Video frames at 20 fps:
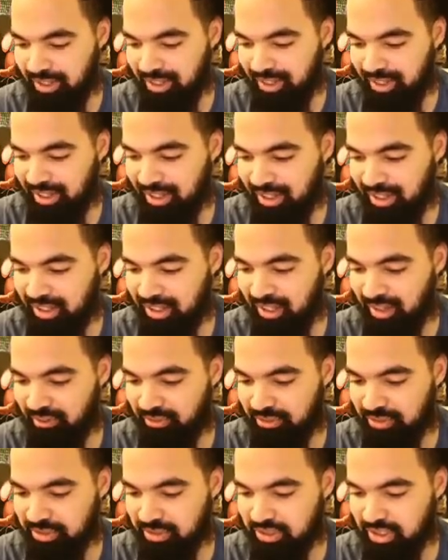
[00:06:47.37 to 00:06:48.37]
He
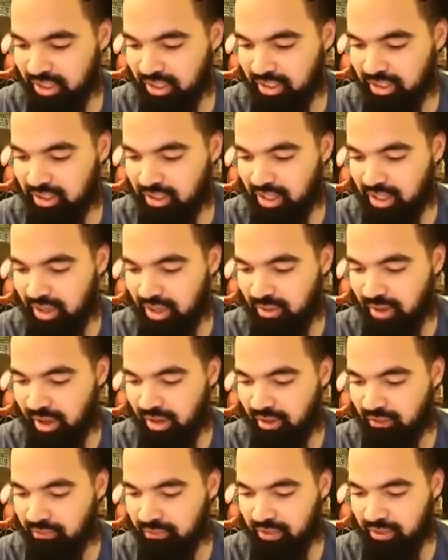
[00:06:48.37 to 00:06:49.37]
covers, like, look, now I
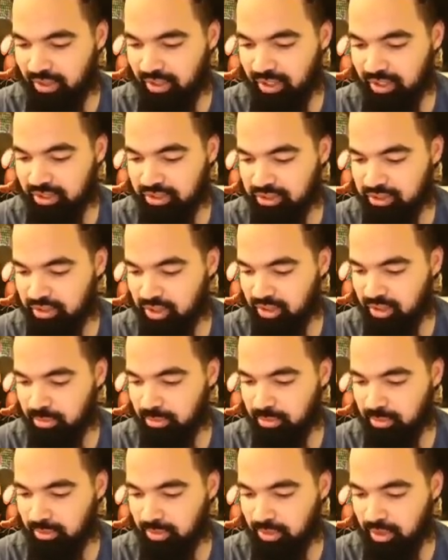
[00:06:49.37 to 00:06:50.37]
have
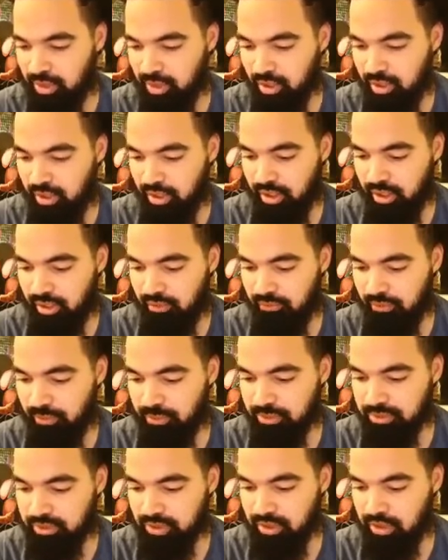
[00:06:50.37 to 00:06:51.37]
indestructible. And if I
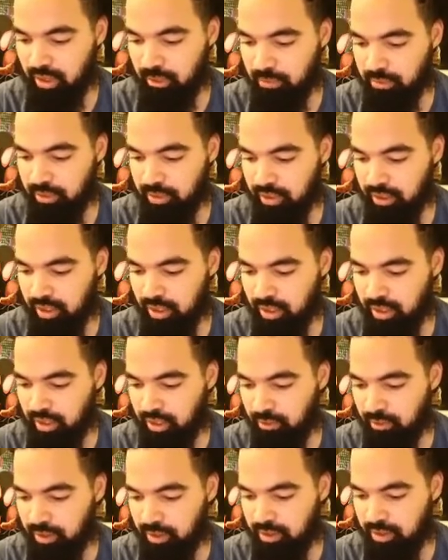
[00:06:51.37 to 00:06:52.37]
was good, I wouldn't get
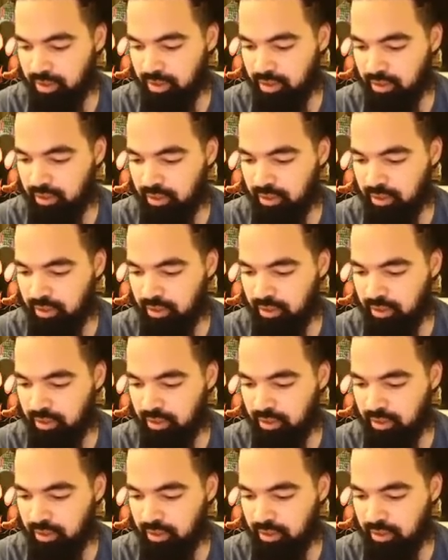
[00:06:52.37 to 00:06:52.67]
hit right there.